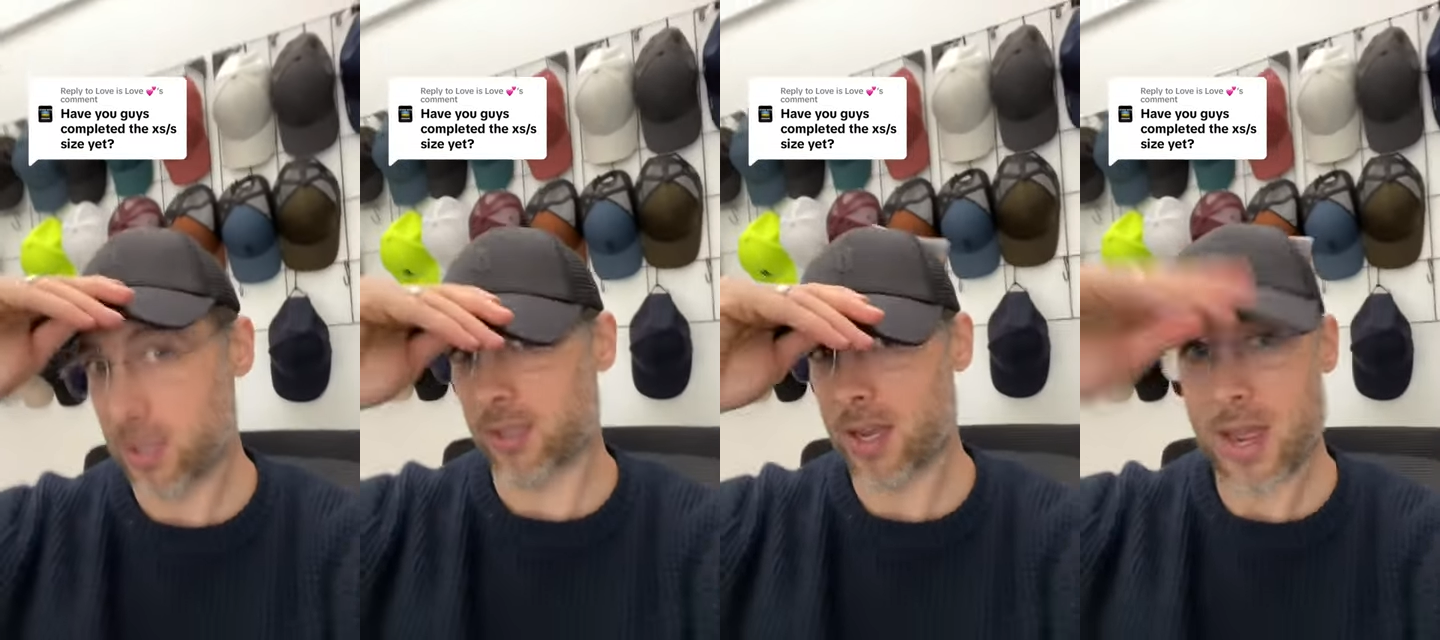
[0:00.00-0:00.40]

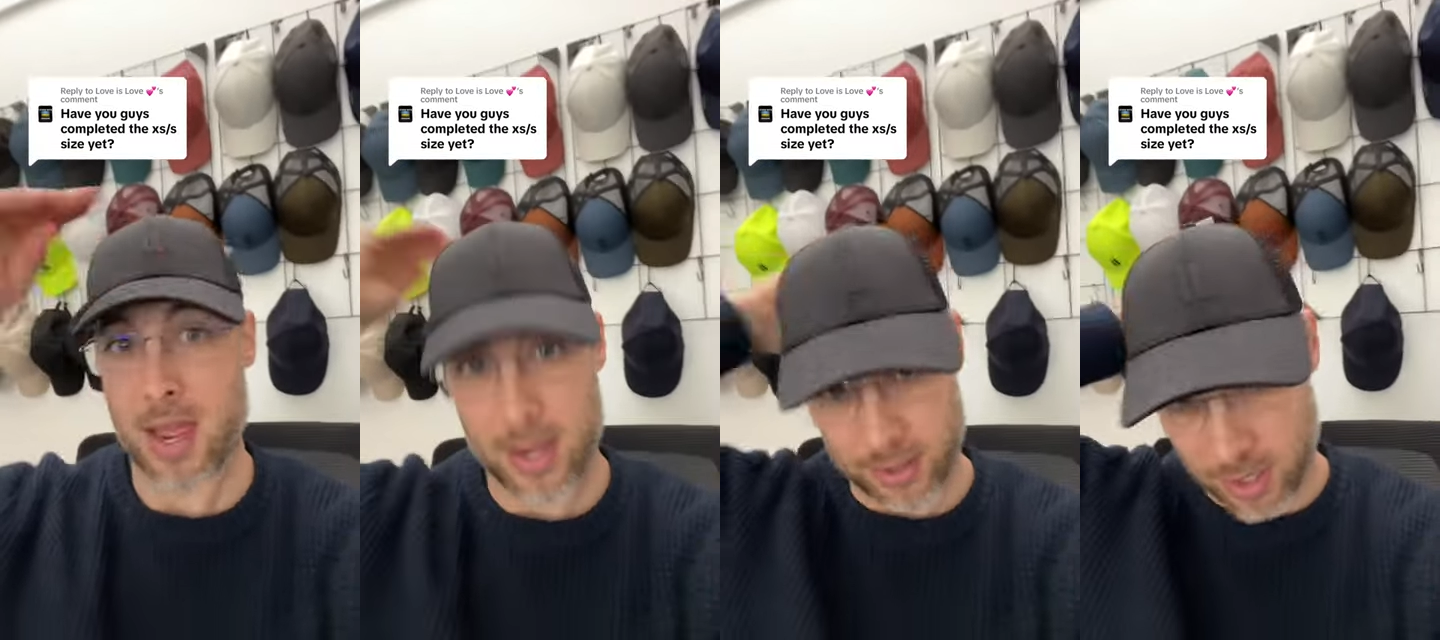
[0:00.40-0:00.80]
this
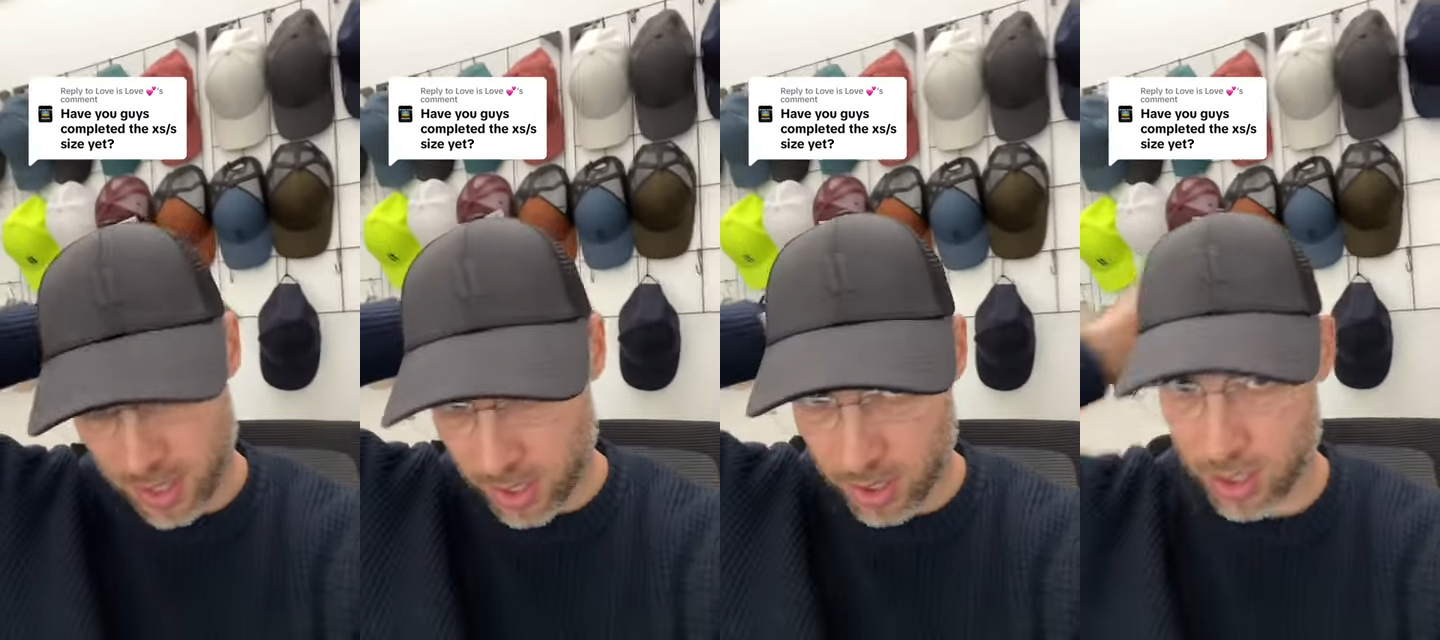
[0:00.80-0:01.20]
has
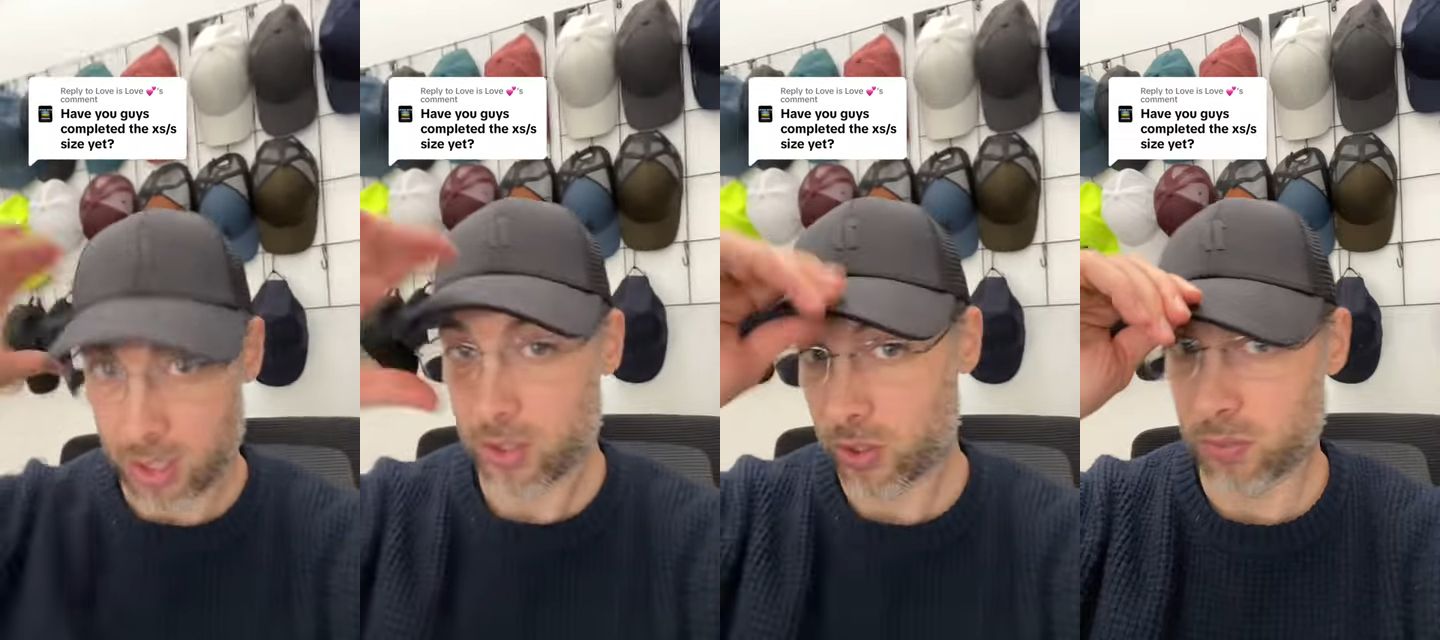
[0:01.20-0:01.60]
a
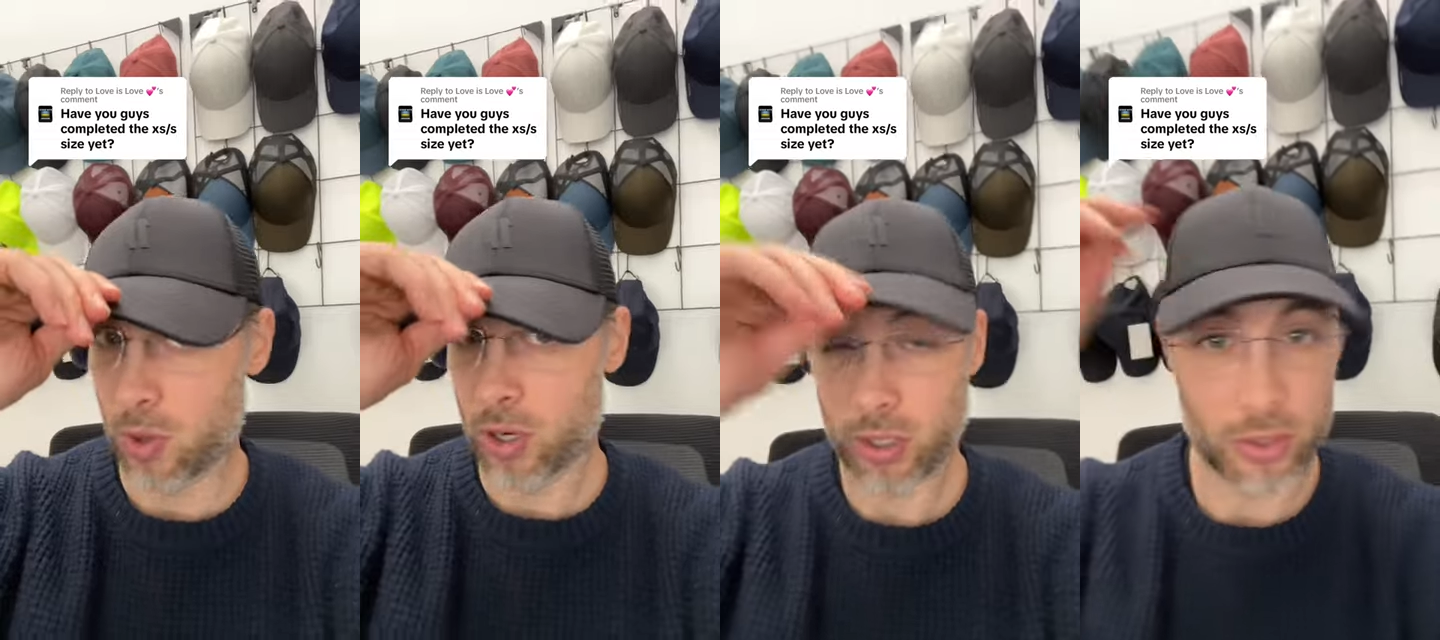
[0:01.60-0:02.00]

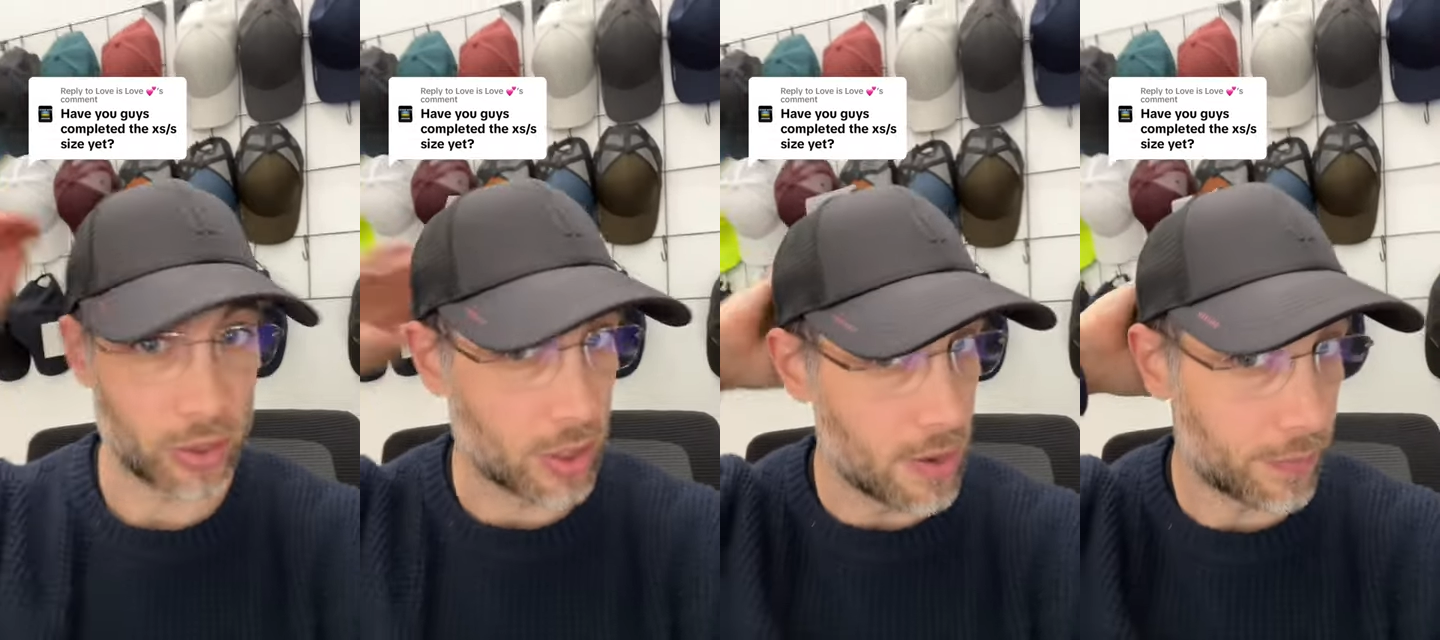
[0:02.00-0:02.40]
smaller
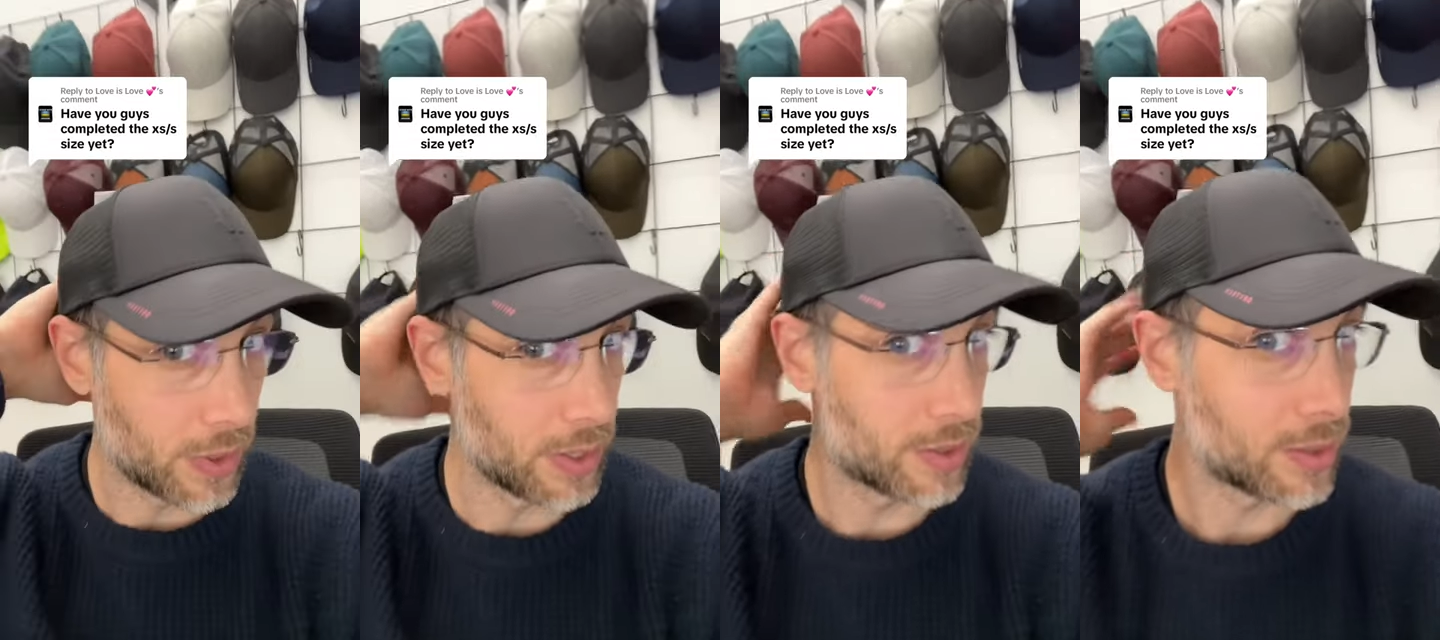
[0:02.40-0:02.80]

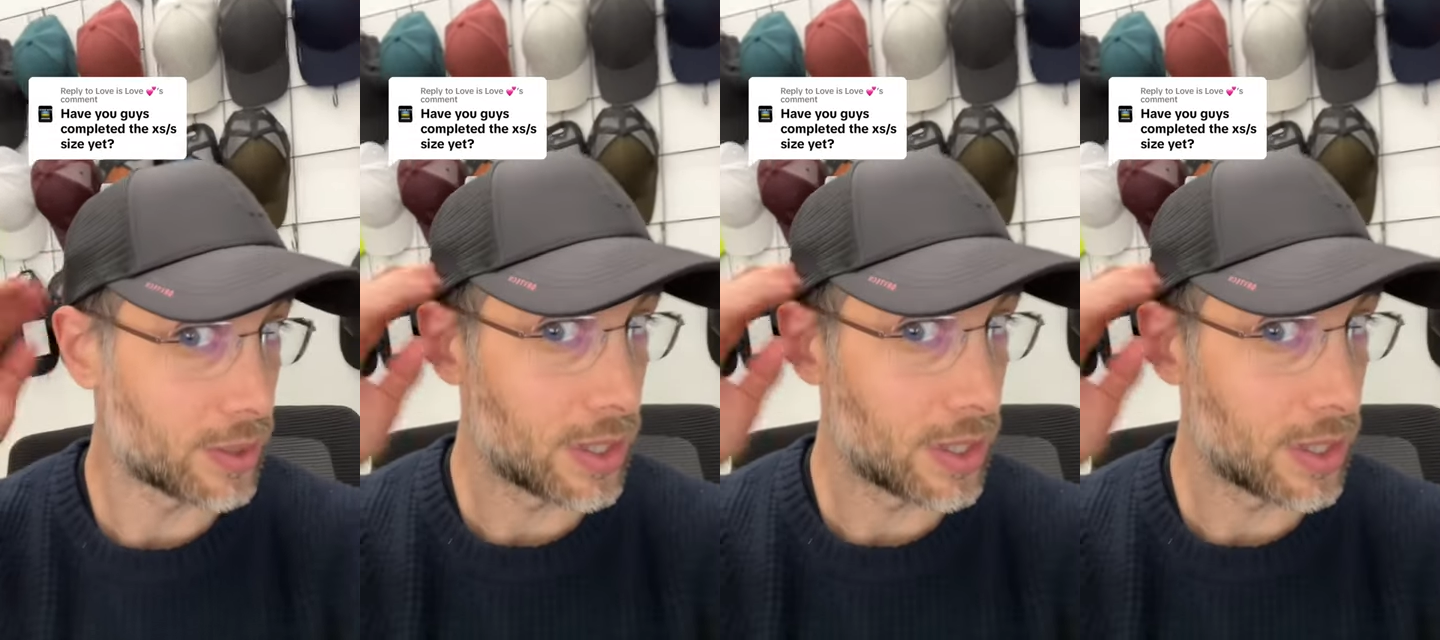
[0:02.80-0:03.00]
circumference,